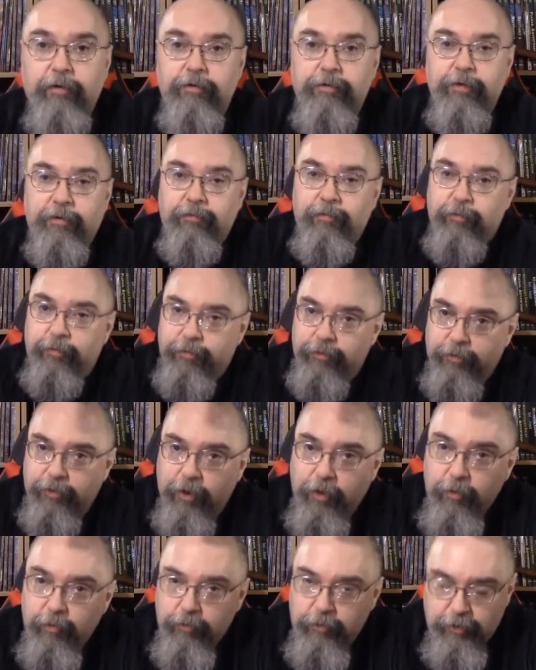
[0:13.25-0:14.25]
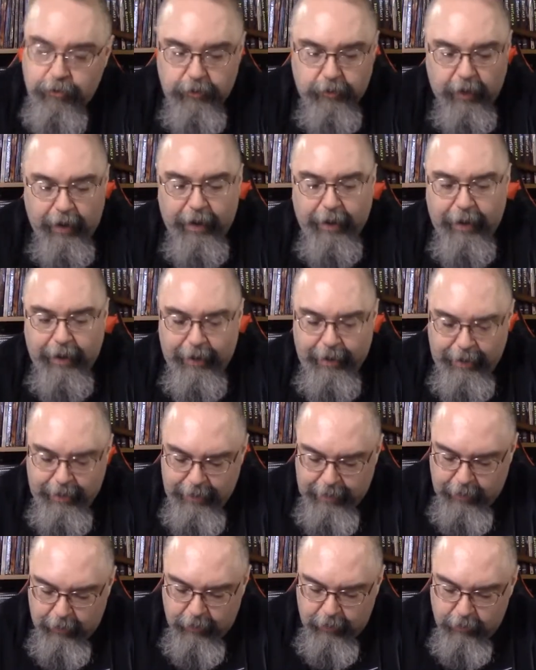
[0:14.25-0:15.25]
Jeff Williams, your host,
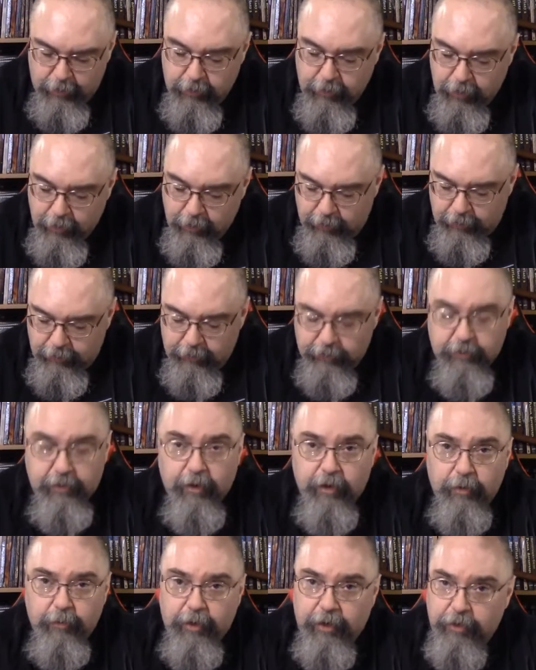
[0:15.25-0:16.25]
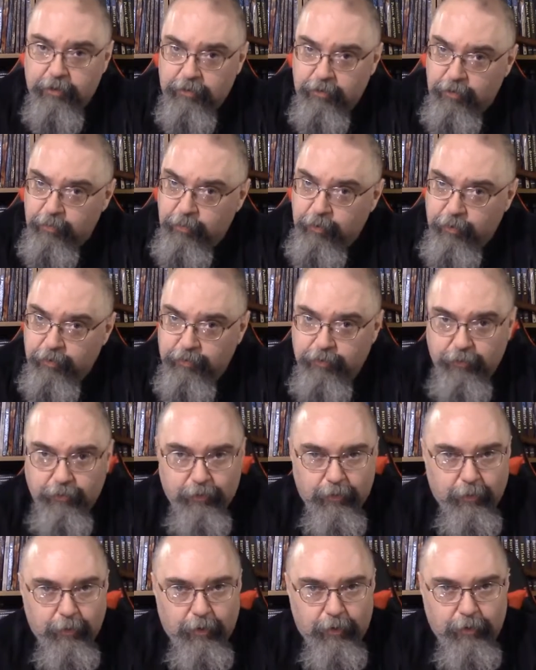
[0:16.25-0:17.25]
and this time as a departure
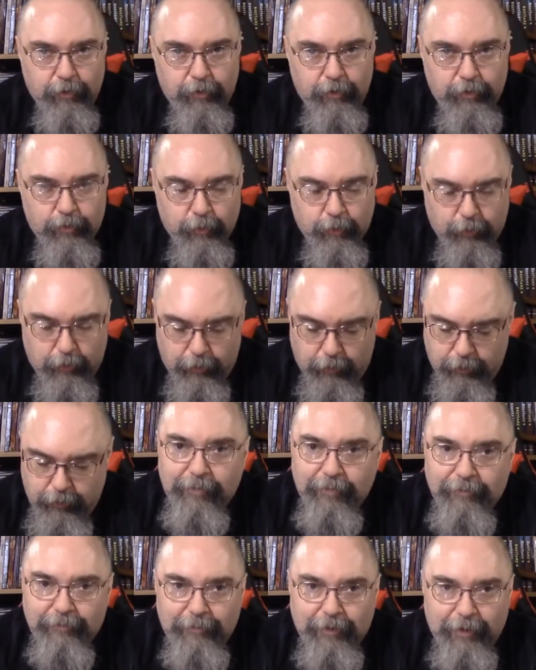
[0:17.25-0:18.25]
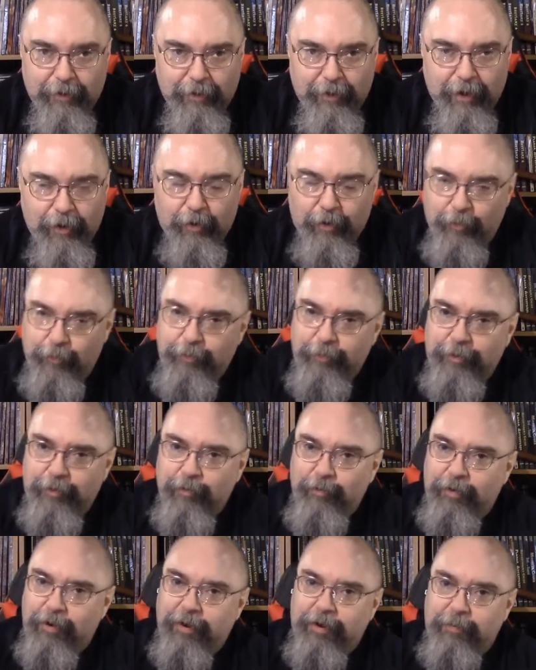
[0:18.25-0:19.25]
from our usual, we've been
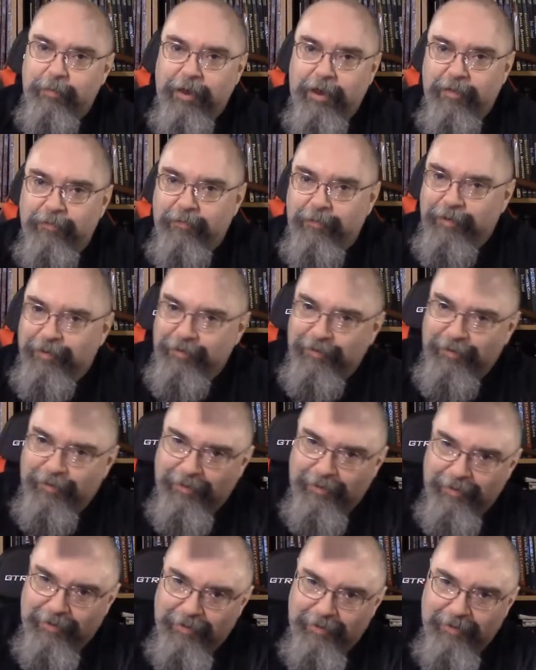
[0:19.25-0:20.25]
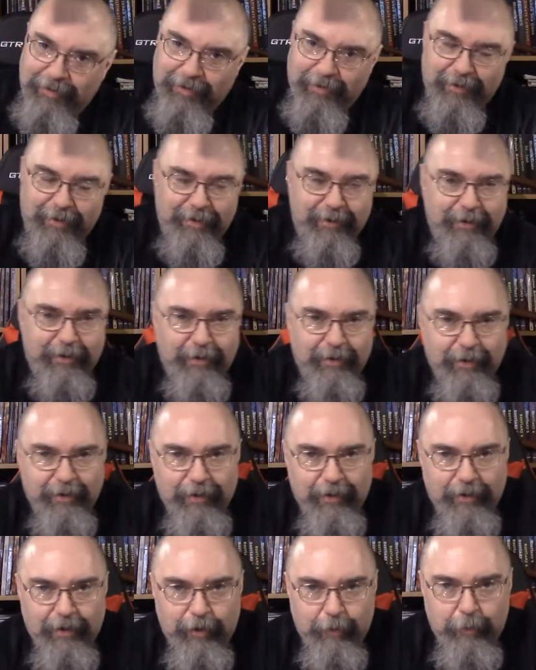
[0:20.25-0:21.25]
doing a lot of Pathfinder lately and
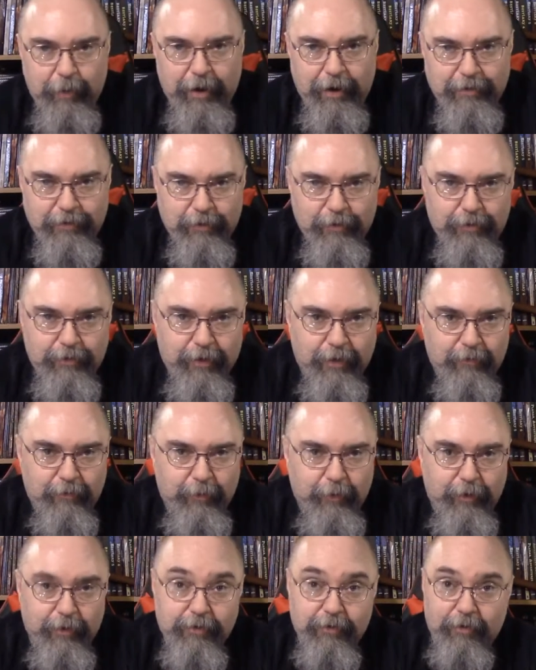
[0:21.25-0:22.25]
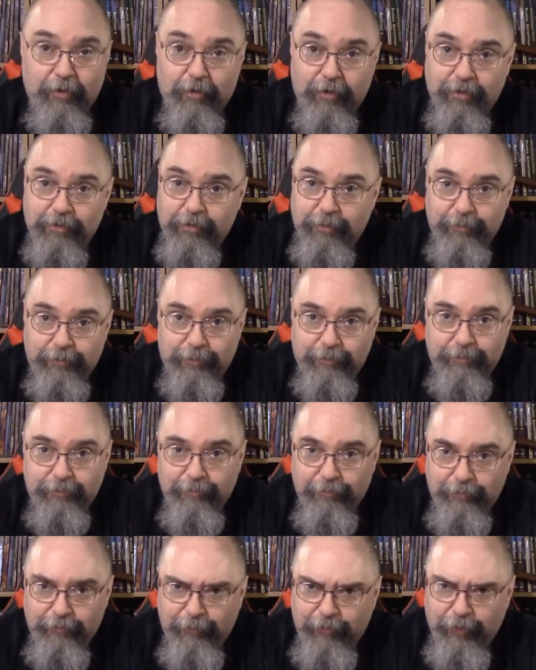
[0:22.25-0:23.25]
a lot of Paizo stuff because they're awesome
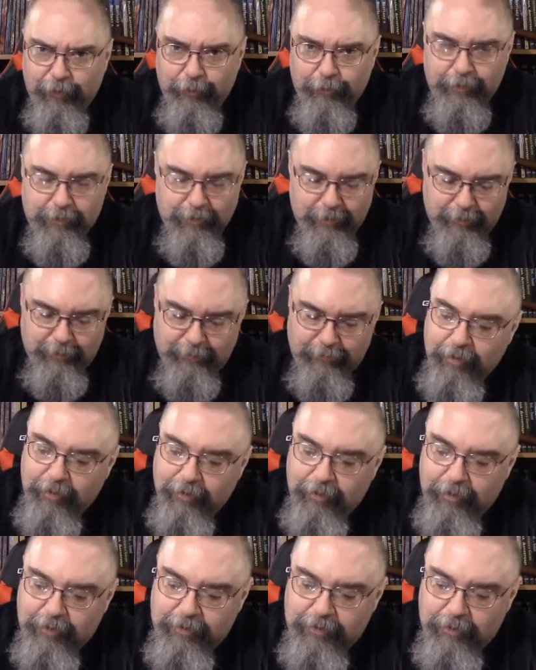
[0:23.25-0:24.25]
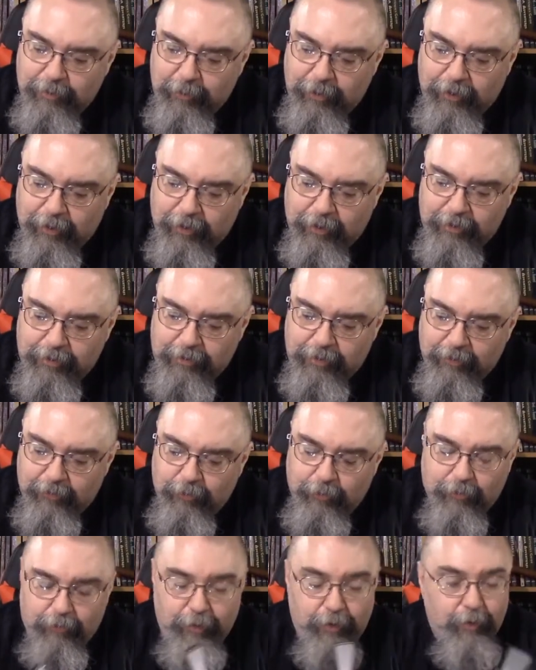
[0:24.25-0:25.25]
folks and they send me a lot of stuff to
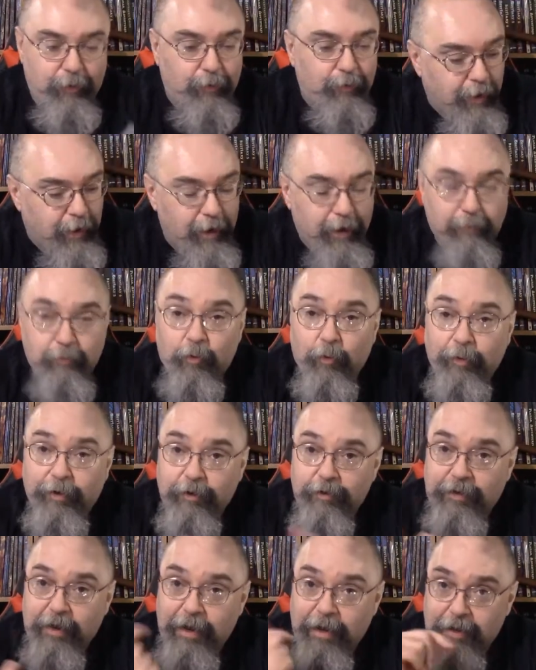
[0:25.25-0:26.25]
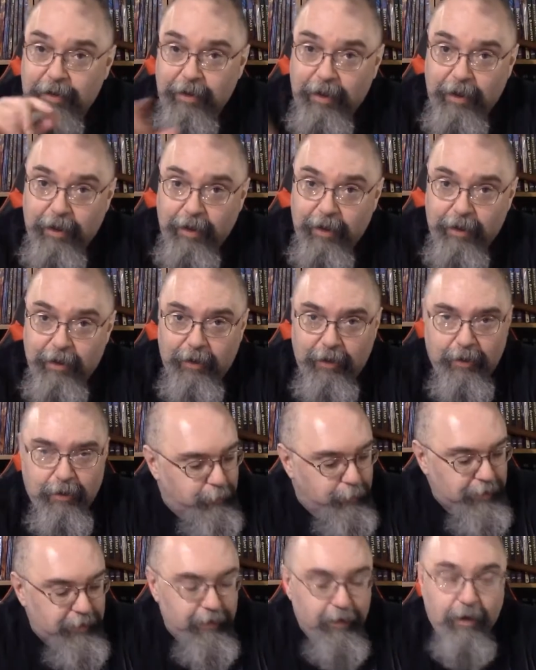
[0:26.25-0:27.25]
review. I'm going to take a
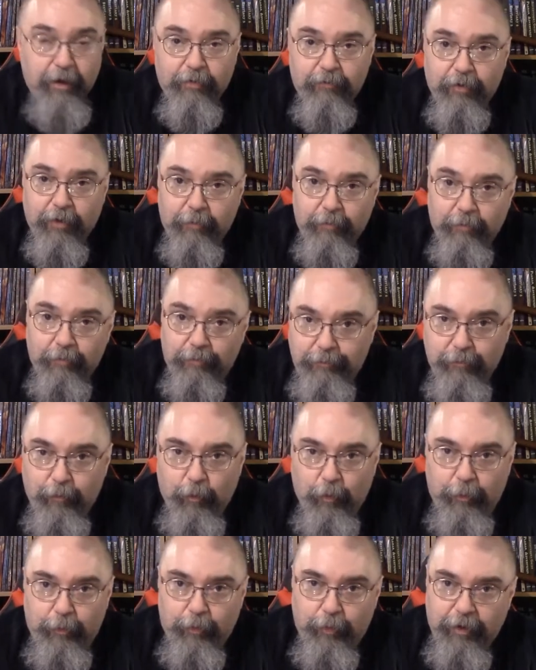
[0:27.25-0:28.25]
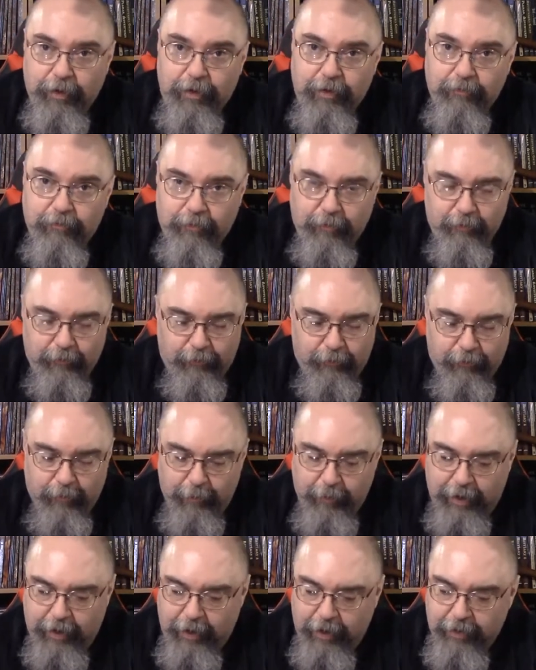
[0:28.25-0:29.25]
bit of a reprieve from
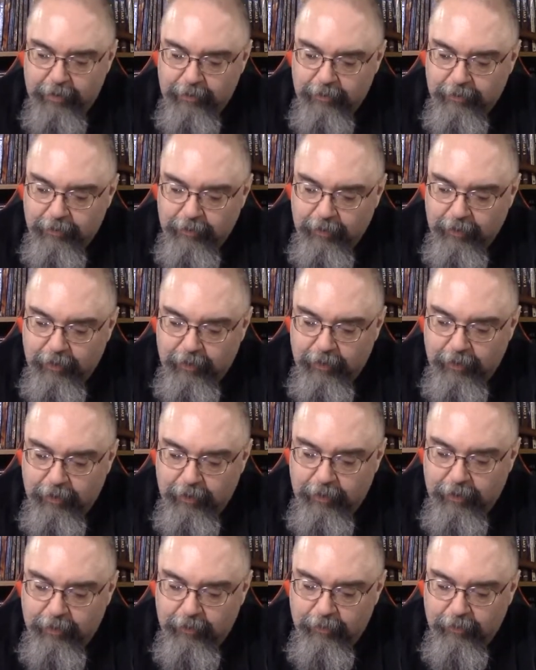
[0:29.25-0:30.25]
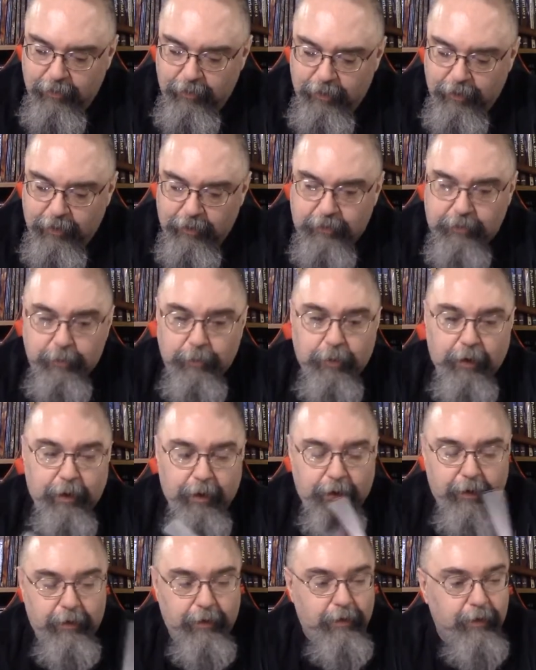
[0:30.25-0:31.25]
that and
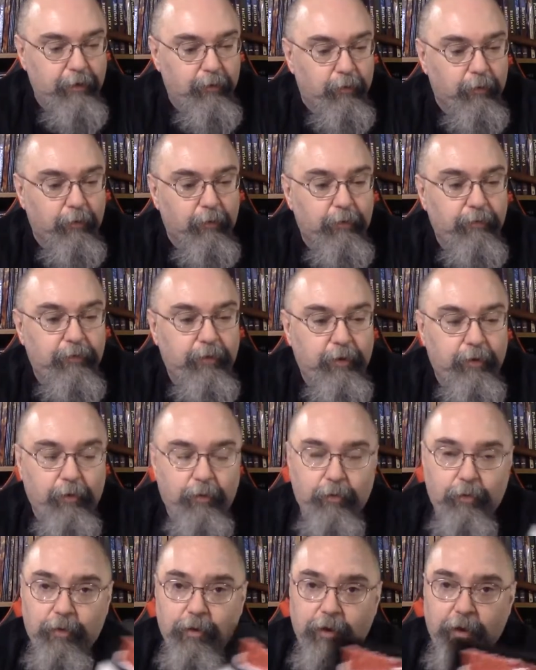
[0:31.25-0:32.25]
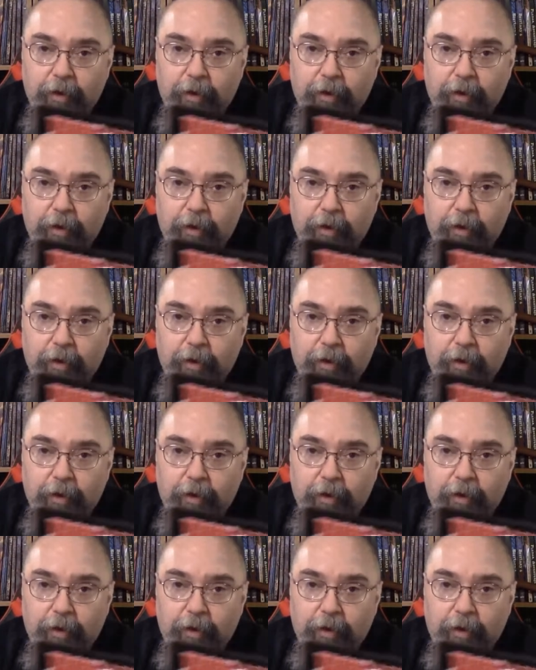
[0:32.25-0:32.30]
explain or review